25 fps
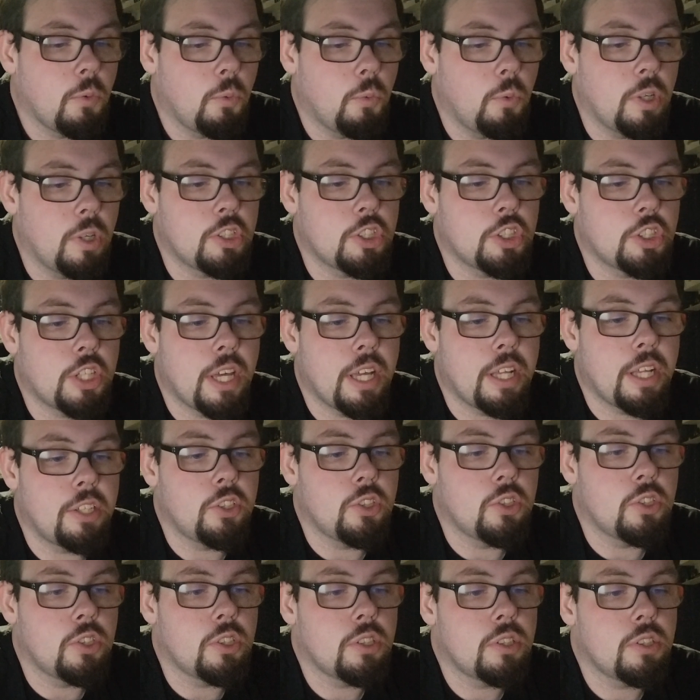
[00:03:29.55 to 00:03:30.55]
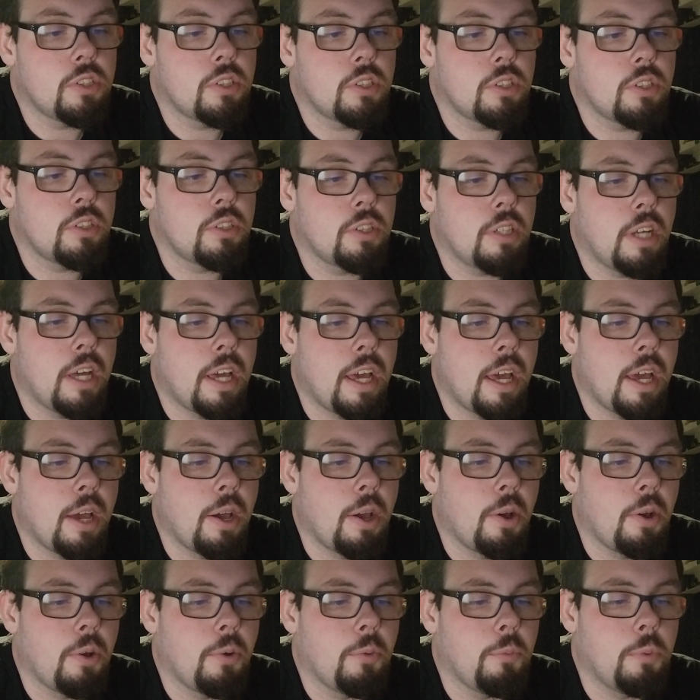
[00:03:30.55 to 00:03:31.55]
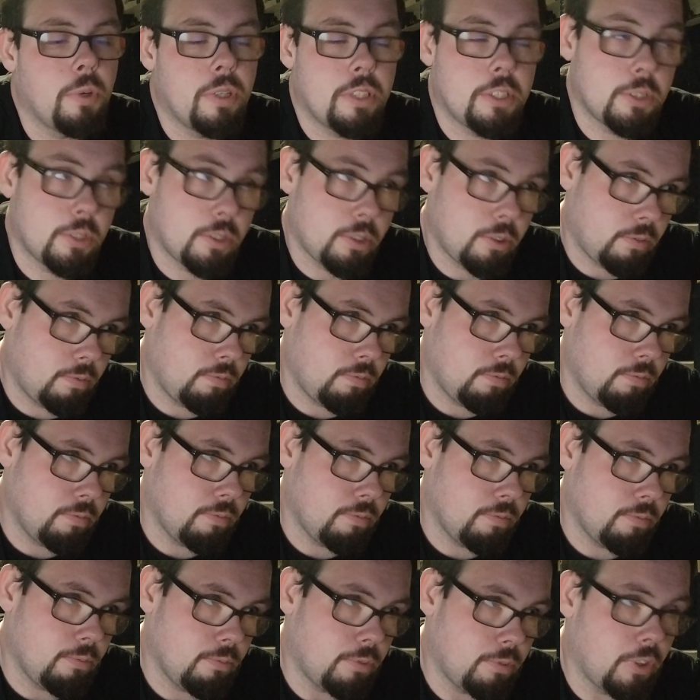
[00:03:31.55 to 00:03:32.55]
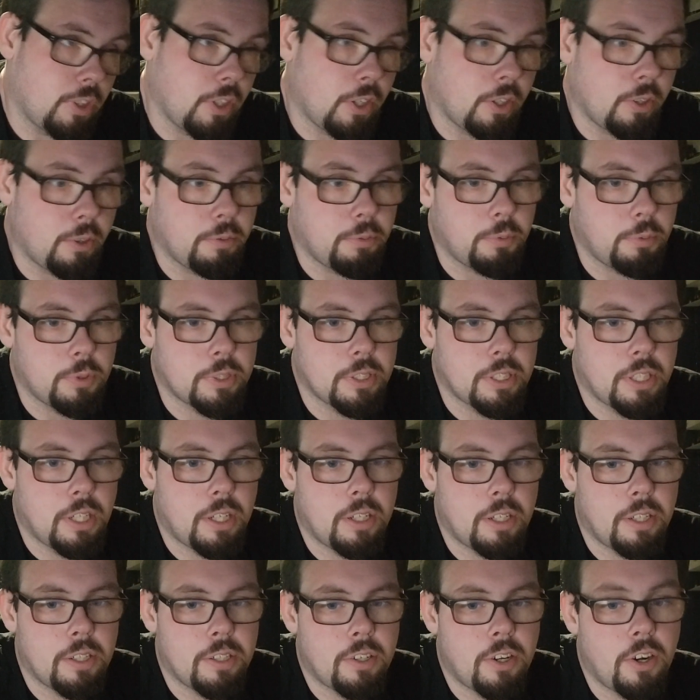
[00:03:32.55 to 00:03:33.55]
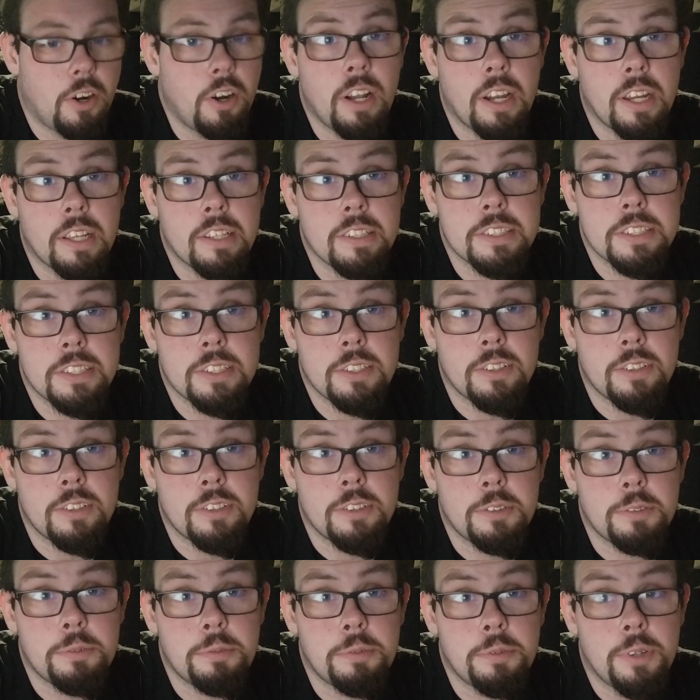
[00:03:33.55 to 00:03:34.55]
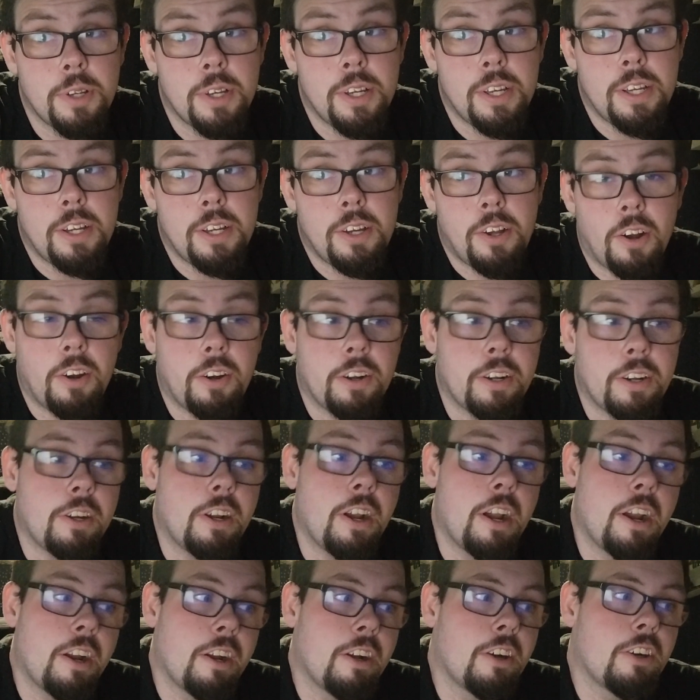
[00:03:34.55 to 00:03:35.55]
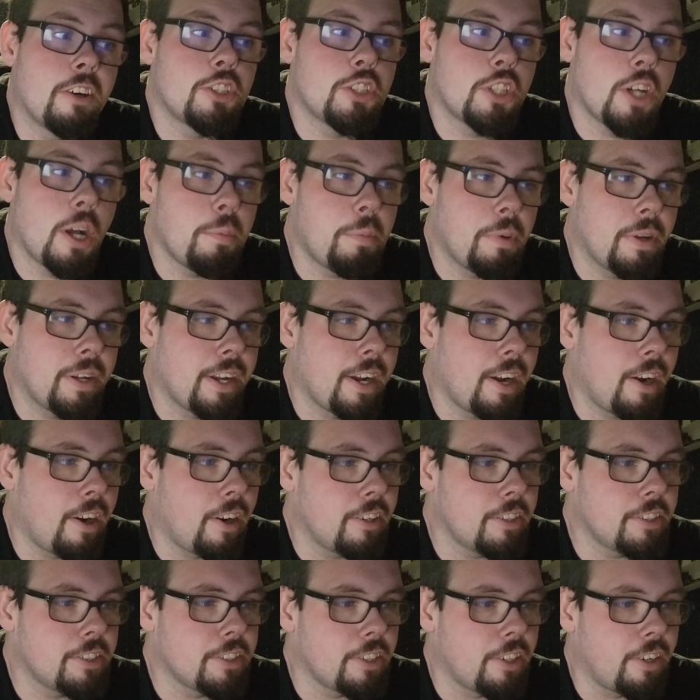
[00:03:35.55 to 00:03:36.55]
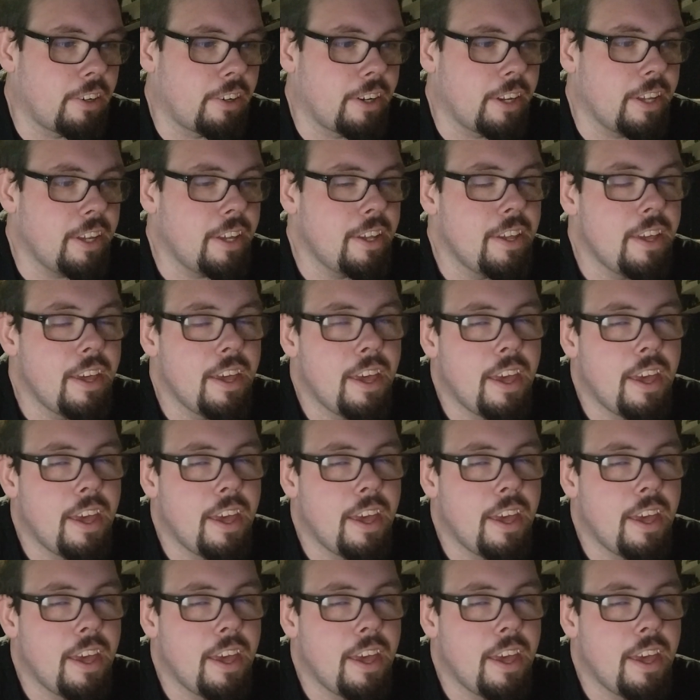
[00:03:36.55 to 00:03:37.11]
which then which funny enough was on her list of her shopping cart, sorry.